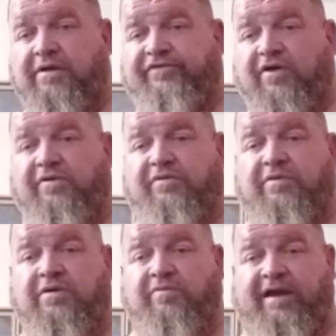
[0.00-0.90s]
So
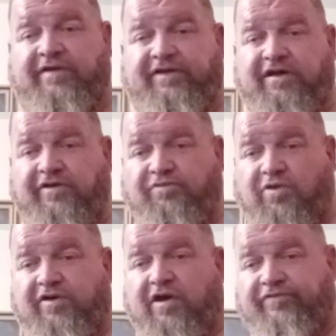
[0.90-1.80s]
when I say cuss
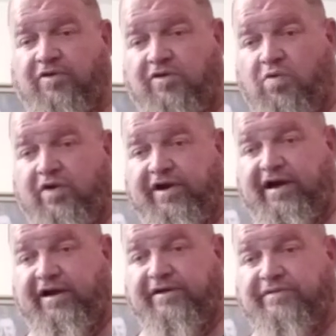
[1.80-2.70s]
word, y'all throw a quarter in
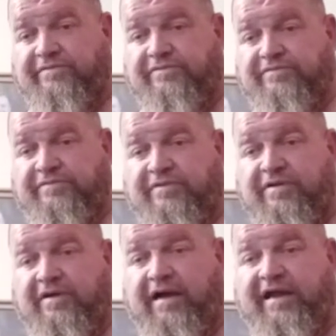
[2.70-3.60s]
there,
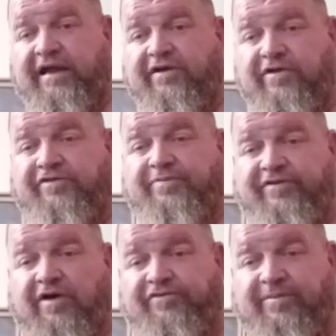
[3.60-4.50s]
and then at
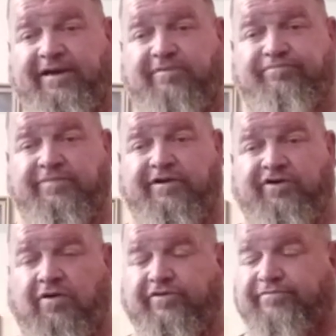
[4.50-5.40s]
Christmas y'all send me the,
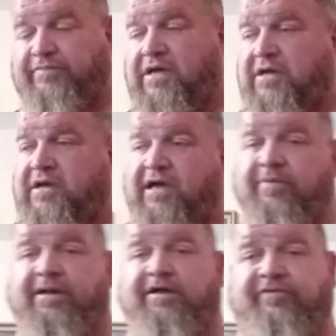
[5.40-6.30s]
the jars.
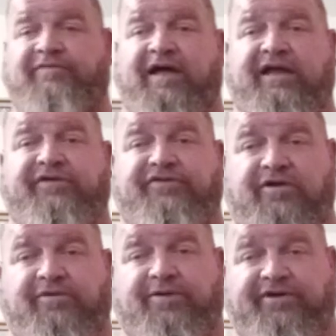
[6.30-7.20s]
It'll be a good thing.
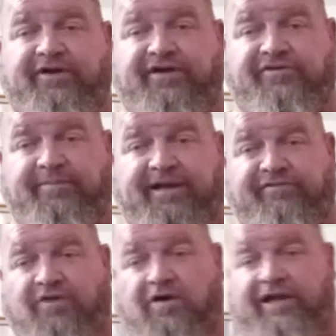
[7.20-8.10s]
Show your appreciation to
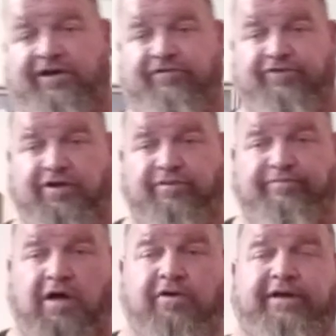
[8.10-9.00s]
me for all I do for you.
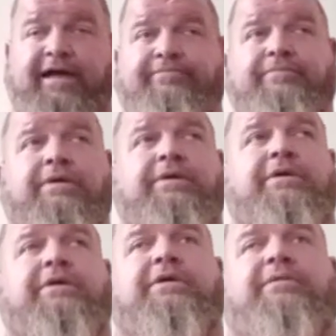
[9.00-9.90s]
Okay.
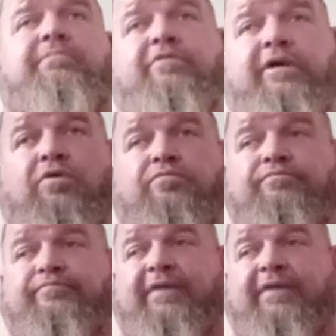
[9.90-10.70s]
Moving on.